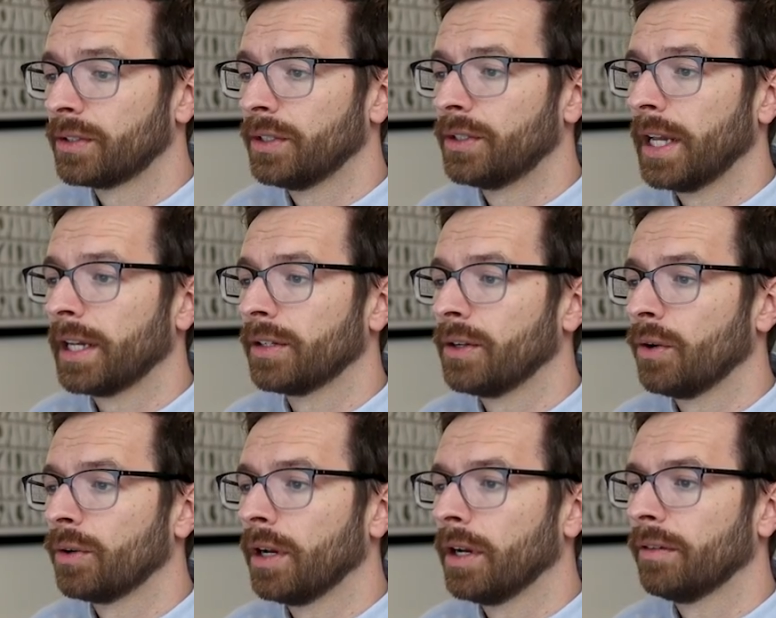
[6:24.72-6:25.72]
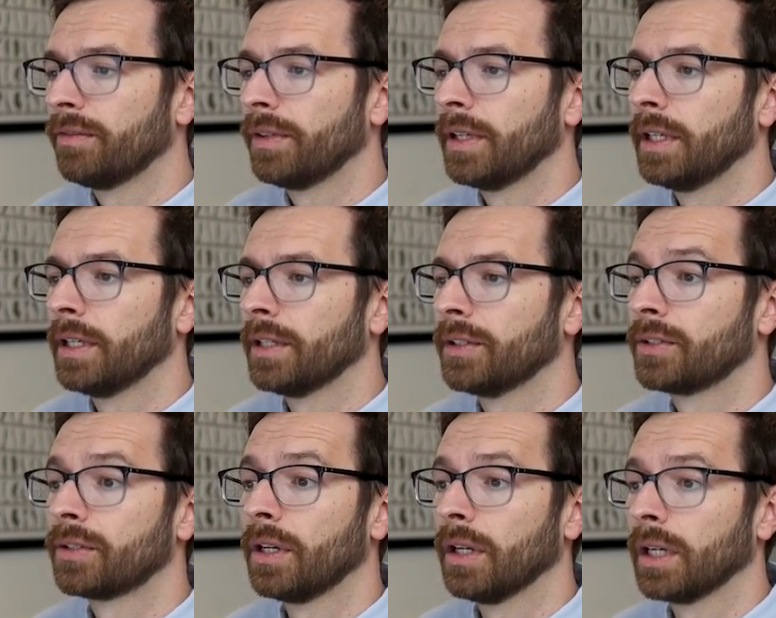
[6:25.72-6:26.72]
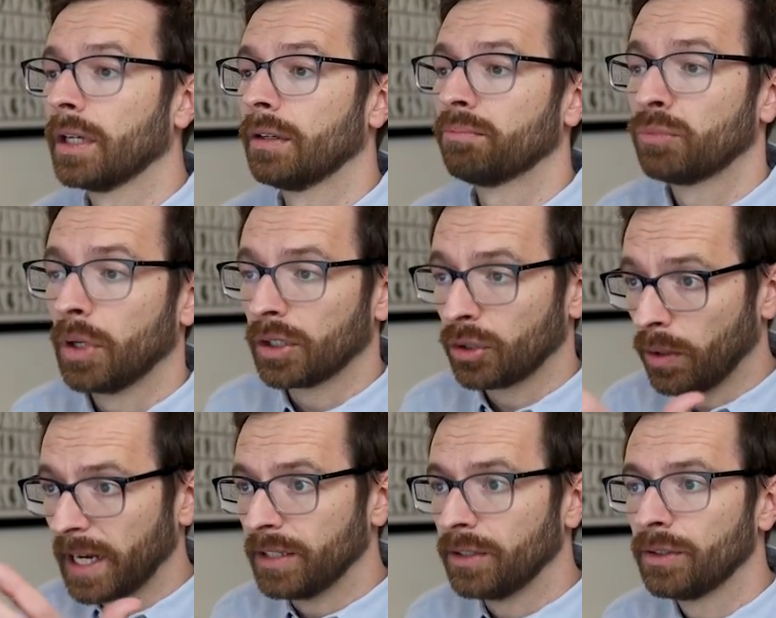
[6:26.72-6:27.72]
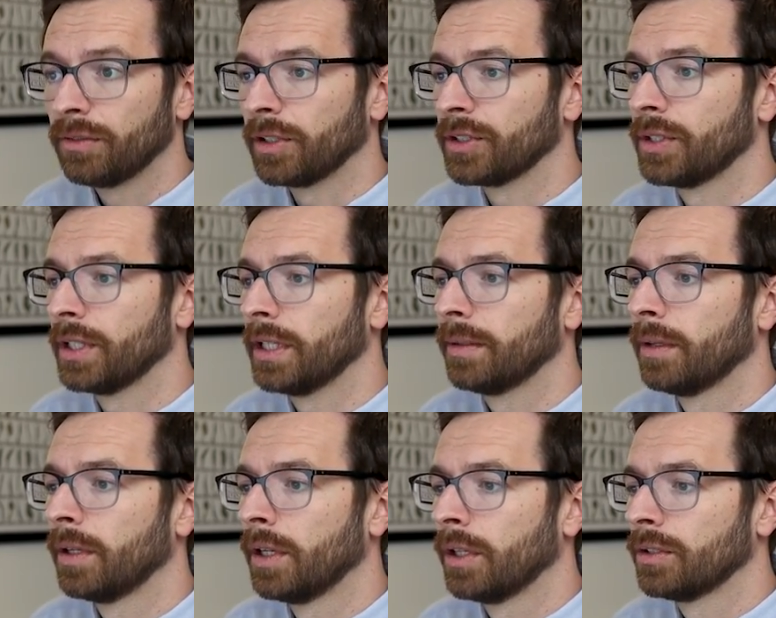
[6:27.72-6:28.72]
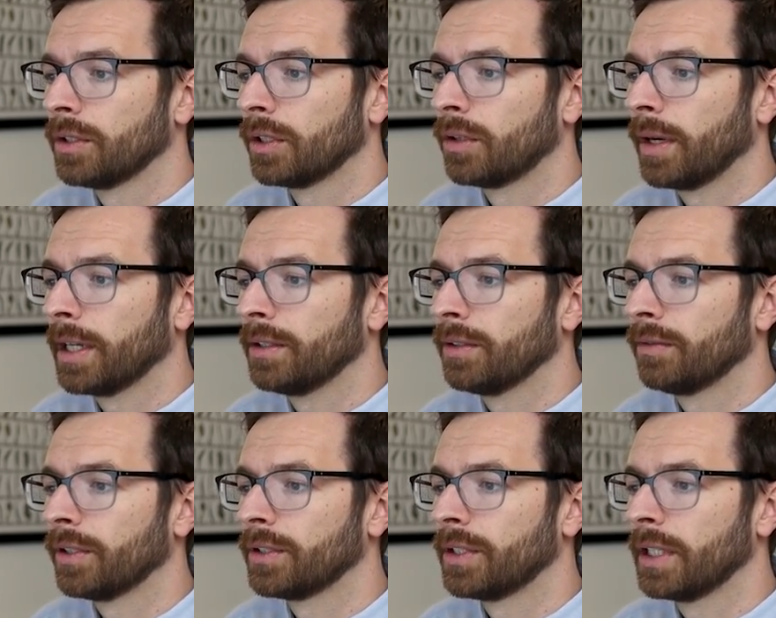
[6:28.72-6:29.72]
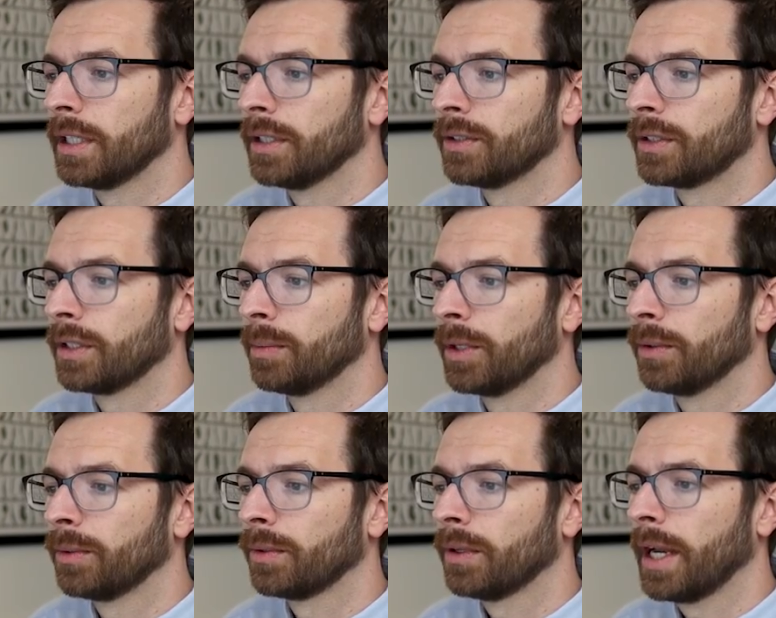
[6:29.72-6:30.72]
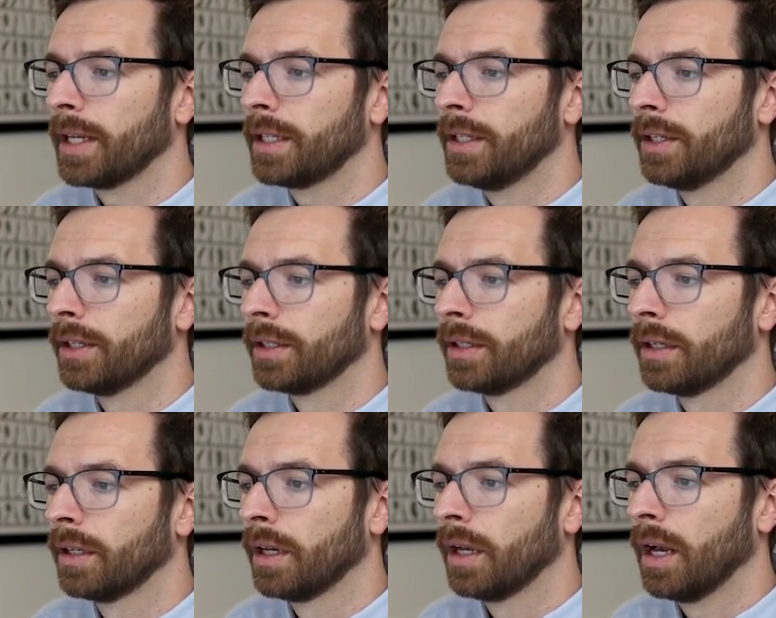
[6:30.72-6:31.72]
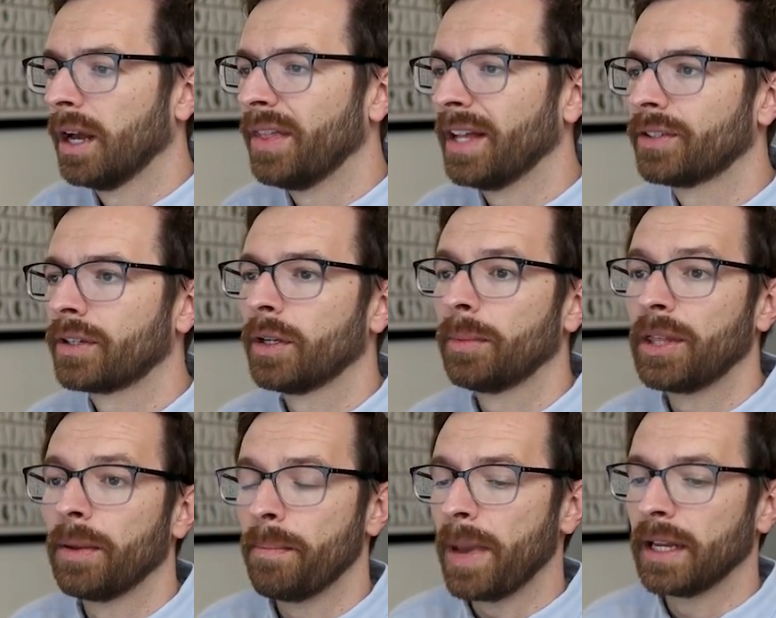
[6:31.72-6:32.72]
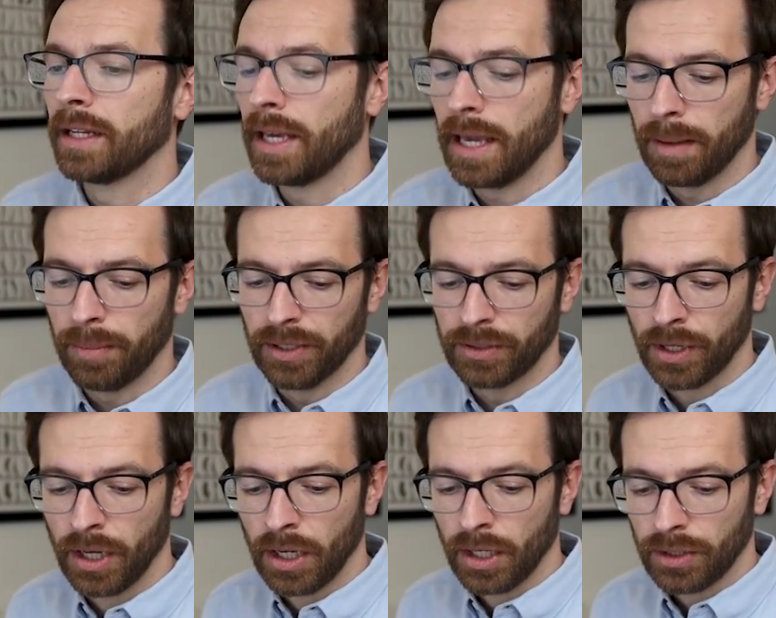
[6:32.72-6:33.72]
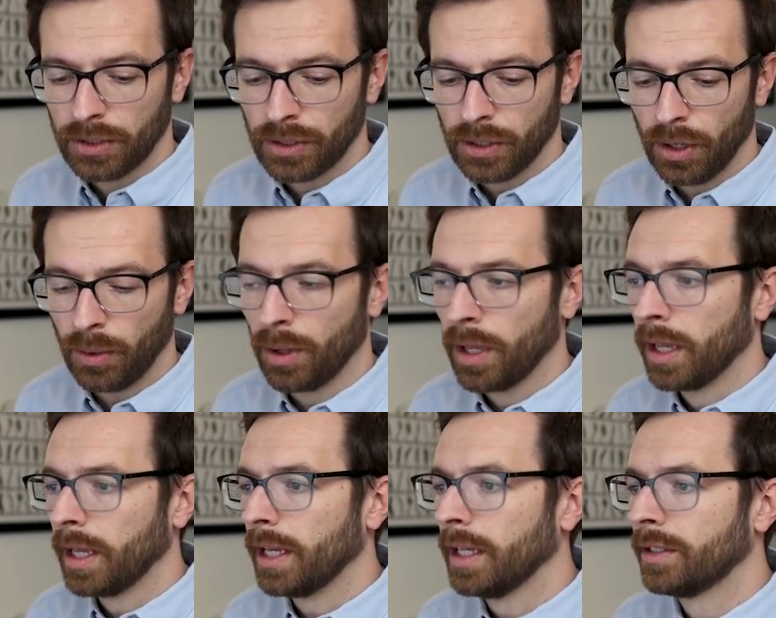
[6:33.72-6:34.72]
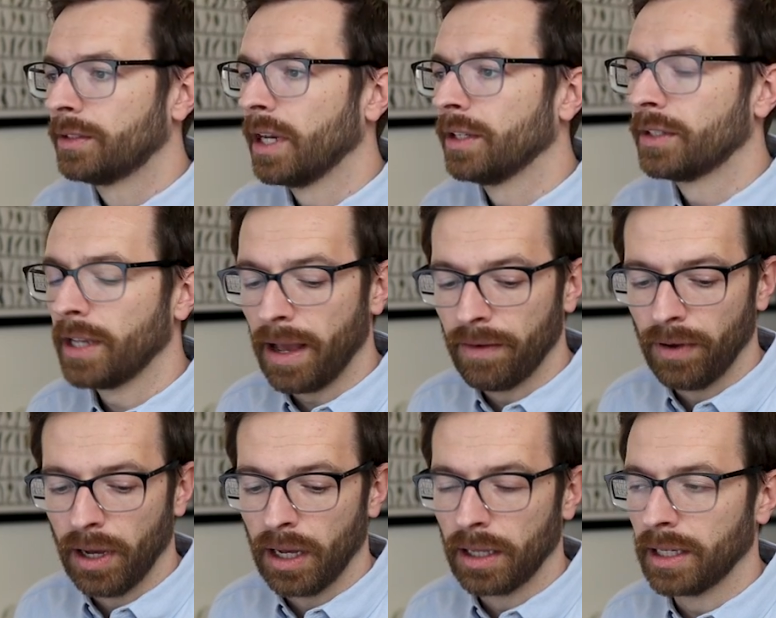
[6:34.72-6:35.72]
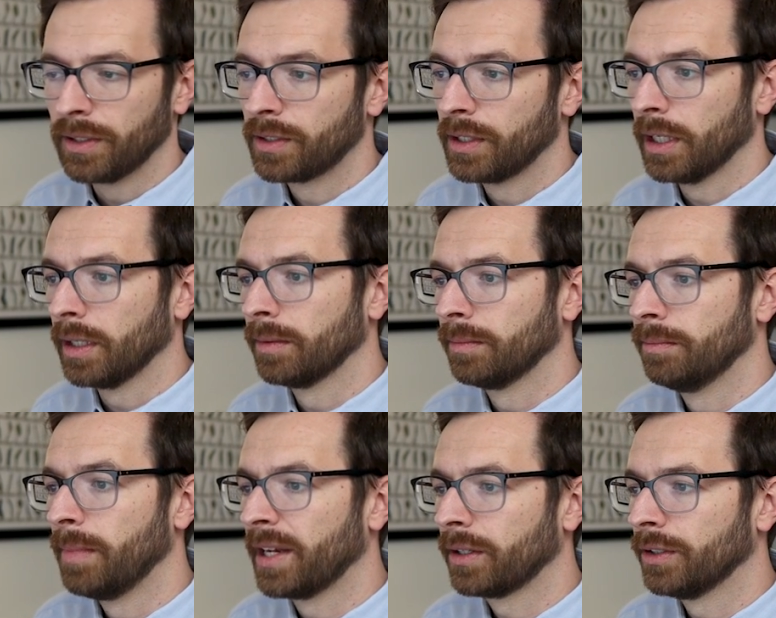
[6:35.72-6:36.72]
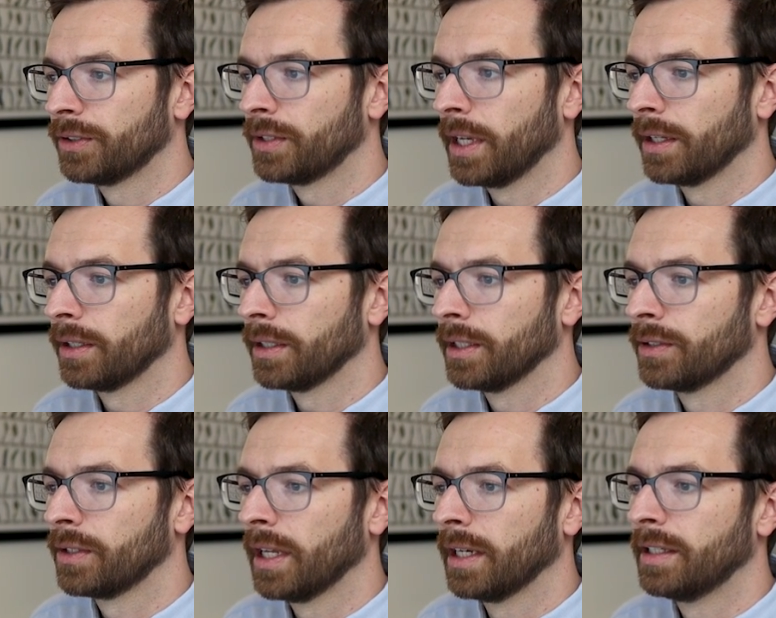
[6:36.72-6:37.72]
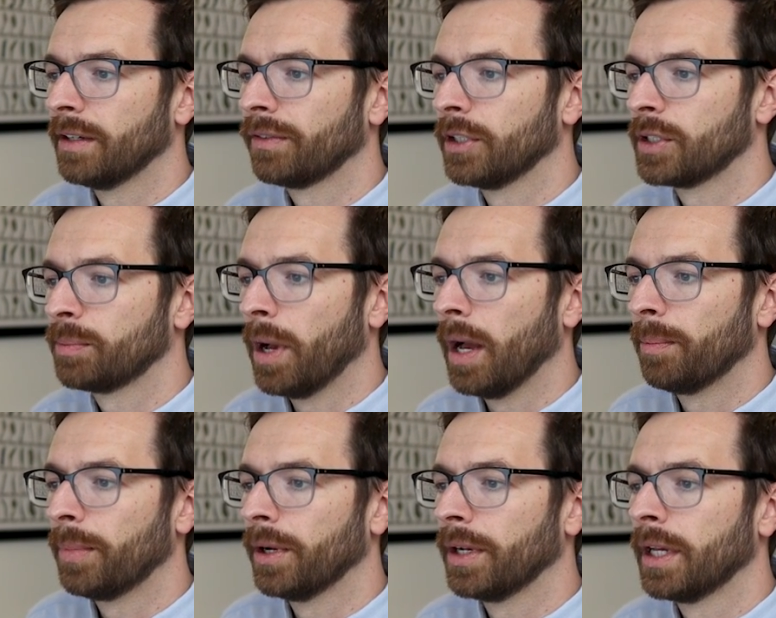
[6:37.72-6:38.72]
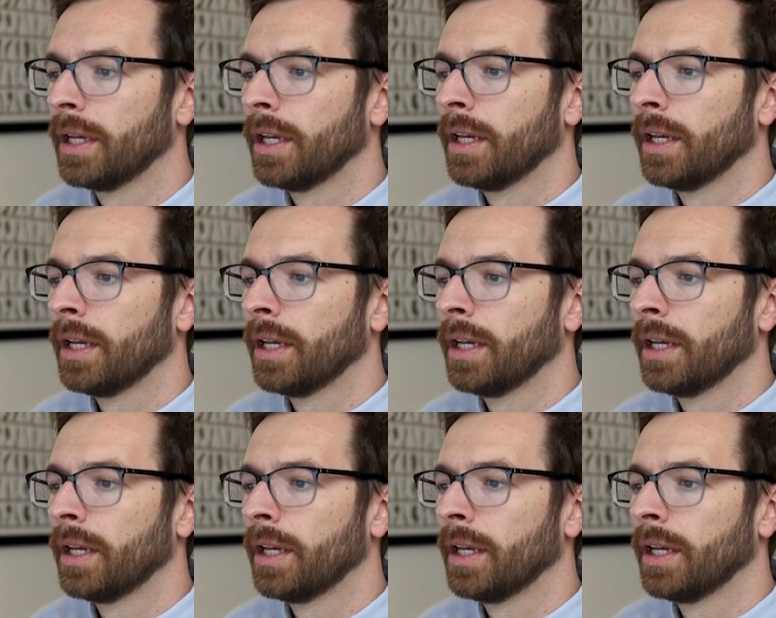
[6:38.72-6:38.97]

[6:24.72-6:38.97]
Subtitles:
to take note of is Creighton University. So Creighton University is going to be right here. That's going to be the main campus. So it does have its medical center is at a different spot, but